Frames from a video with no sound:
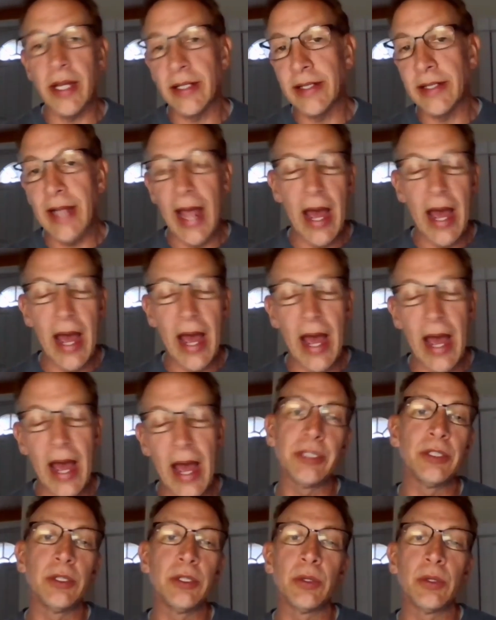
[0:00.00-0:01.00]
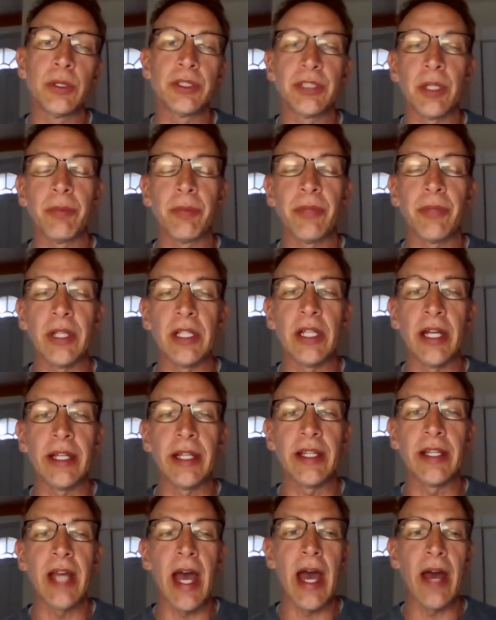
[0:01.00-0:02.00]
may gather to or something
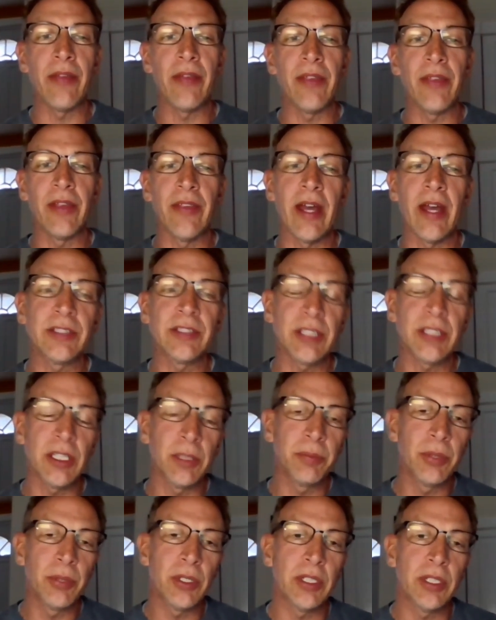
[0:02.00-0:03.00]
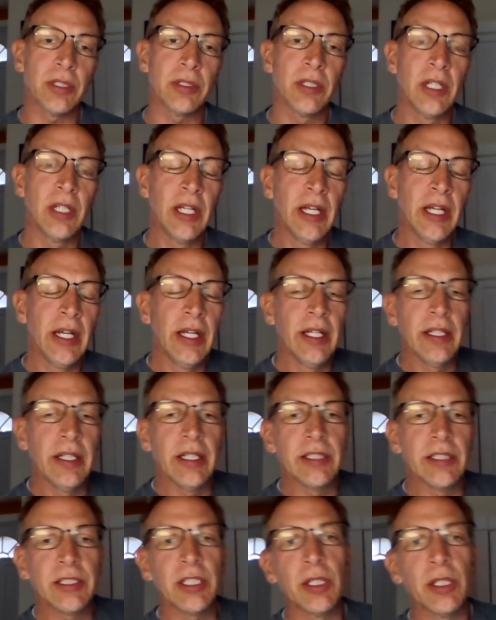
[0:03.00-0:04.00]
like that, then that's going to put a
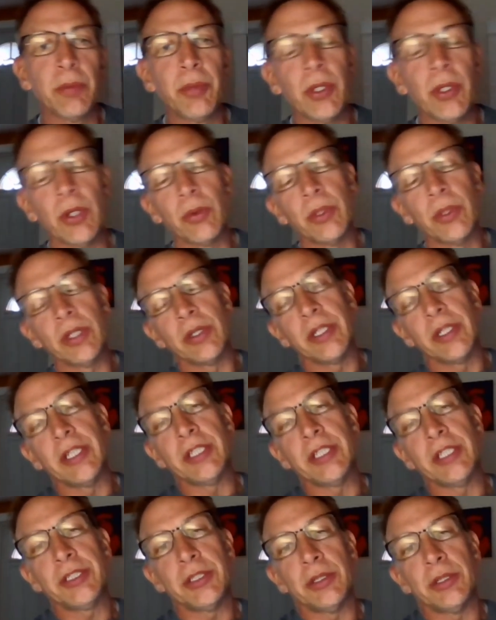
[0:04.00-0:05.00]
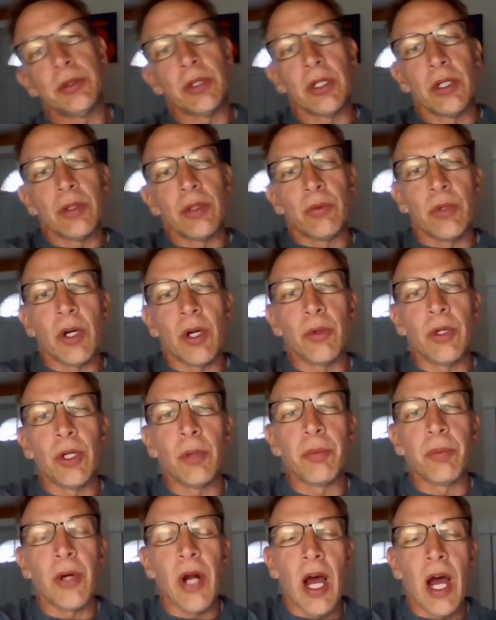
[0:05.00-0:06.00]
that's going to put a real issue or a, a
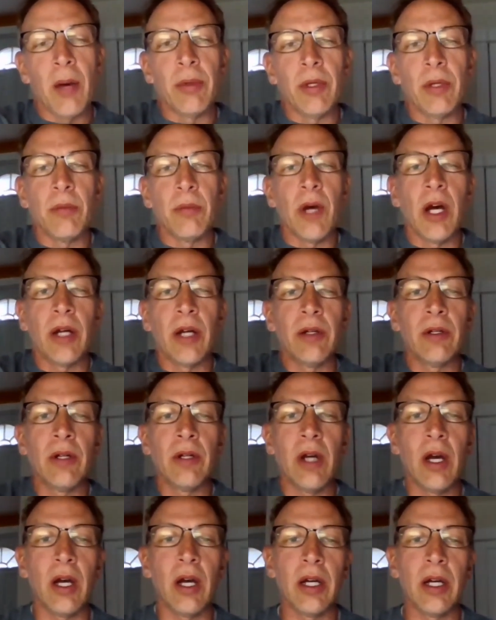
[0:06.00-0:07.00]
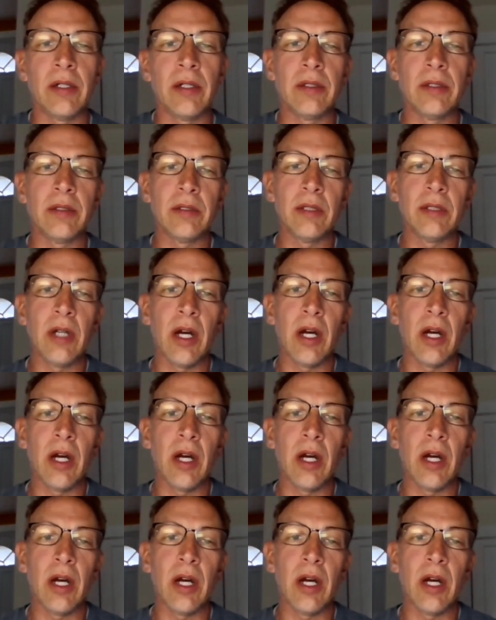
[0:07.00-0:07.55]
real problem on on